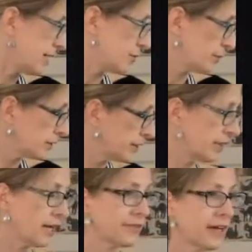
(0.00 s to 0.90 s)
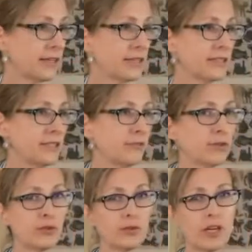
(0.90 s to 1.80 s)
It's really not that
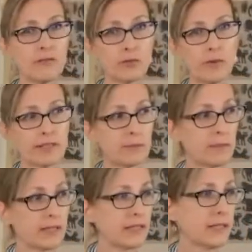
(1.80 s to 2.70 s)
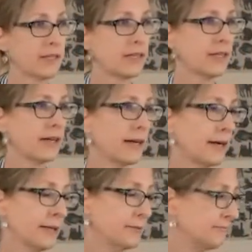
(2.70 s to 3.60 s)
difficult of a recipe.
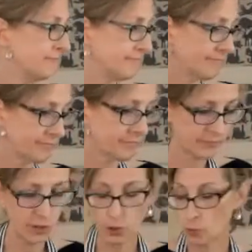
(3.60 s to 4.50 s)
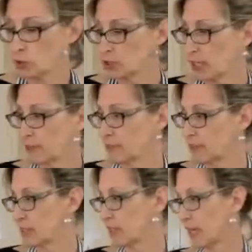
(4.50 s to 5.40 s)
You know, once you have
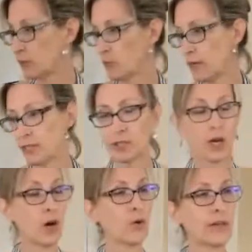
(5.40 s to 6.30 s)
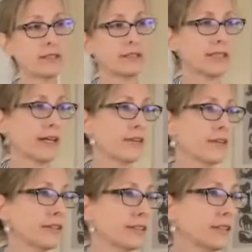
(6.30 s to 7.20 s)
everything kind of ready to go and
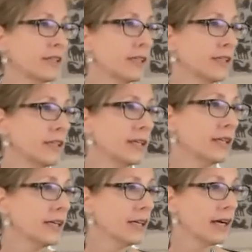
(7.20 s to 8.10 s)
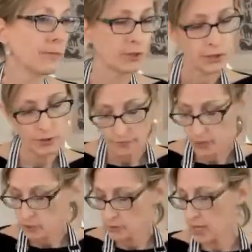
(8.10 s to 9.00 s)
together, you do have
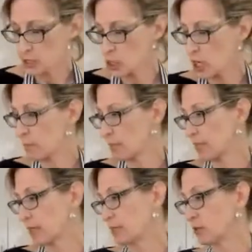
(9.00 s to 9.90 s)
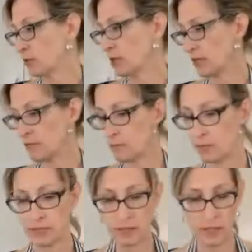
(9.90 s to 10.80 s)
to do that chopping. I know not
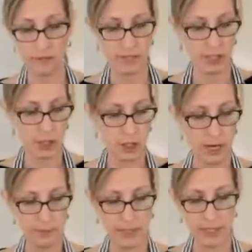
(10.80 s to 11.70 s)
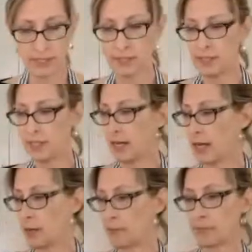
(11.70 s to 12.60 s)
everybody loves the chopping.
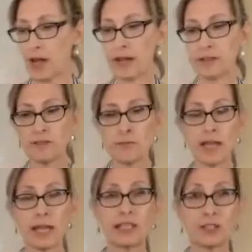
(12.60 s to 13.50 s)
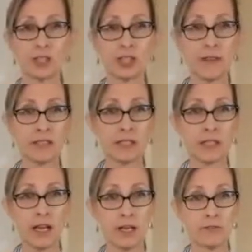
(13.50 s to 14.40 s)
I love my 8-inch chef's
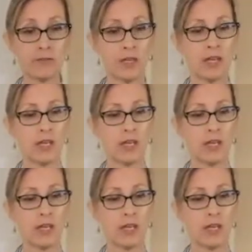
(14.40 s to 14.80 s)
knife.